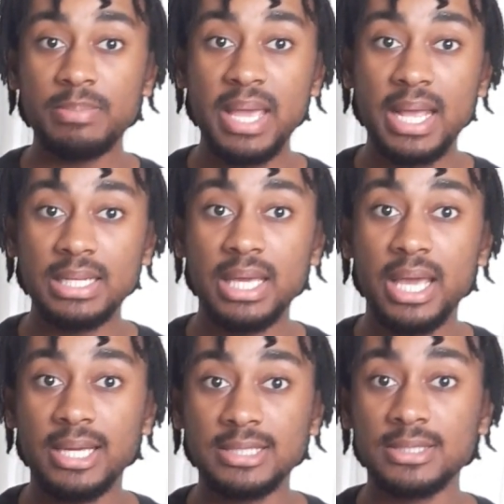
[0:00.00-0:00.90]

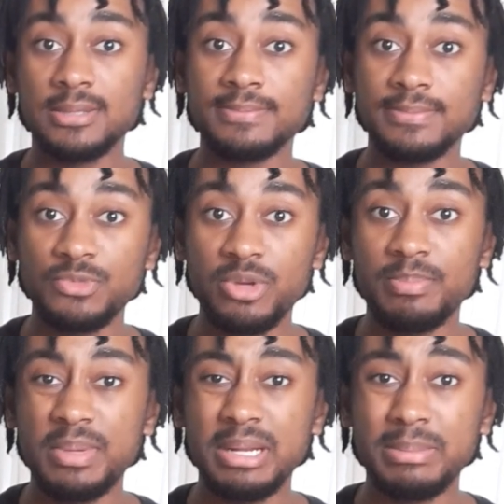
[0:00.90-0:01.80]
Pancakes with
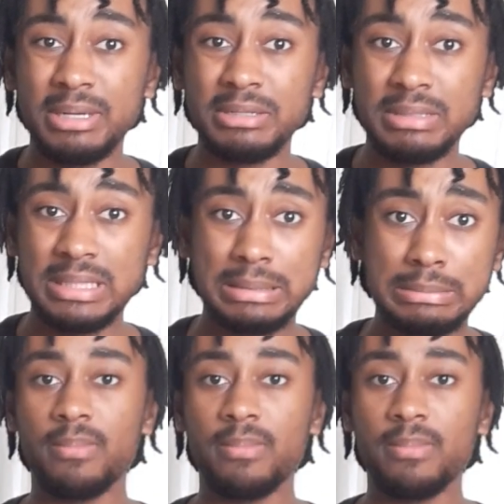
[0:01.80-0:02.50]
peanut butter in them.